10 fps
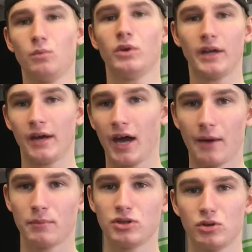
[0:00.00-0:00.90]
when that
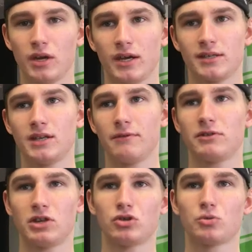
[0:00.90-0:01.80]
happens. You can't see
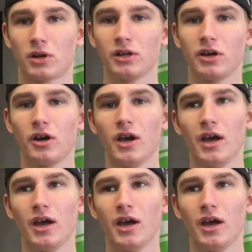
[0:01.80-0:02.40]
everything super clear.